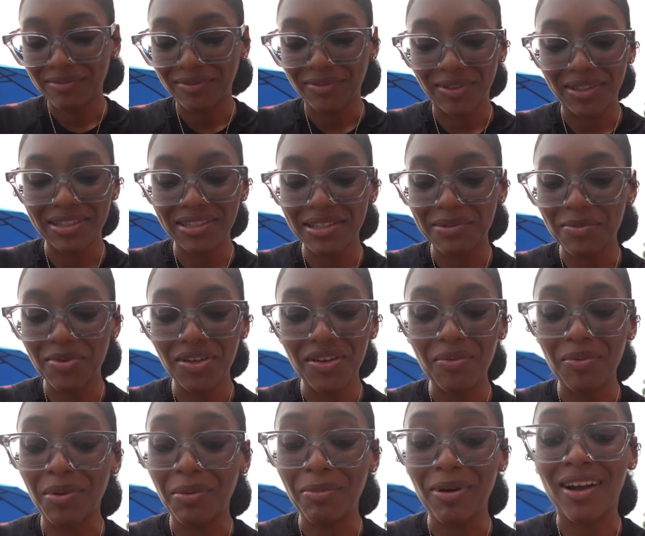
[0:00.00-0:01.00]
one thing about
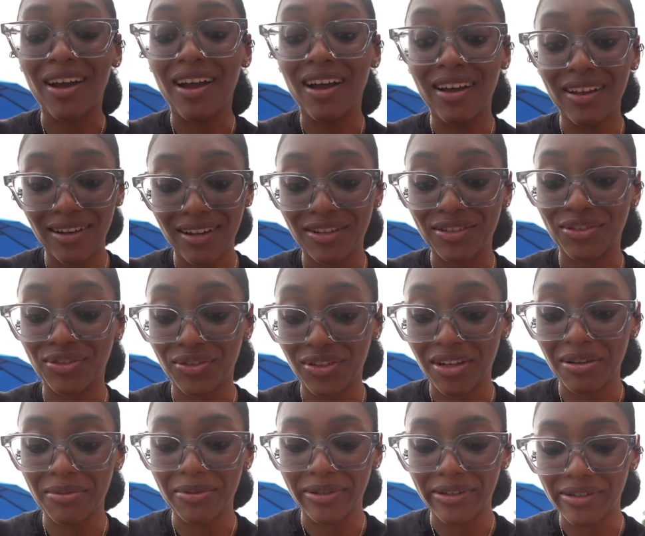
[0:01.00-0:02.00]
them got add a
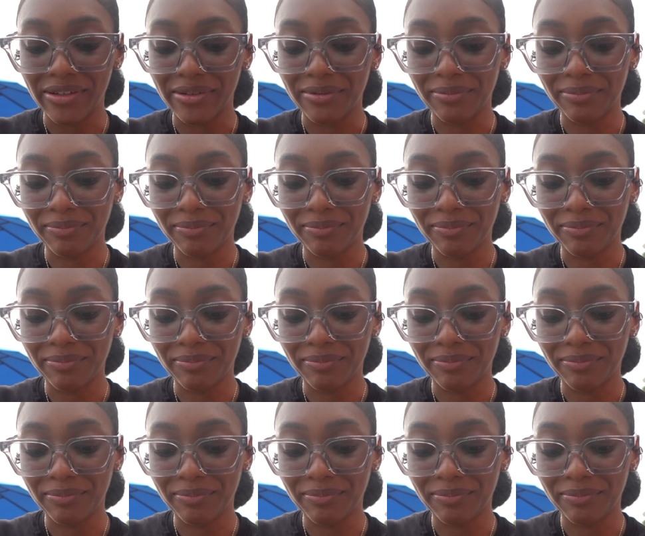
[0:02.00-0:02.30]
strawberry.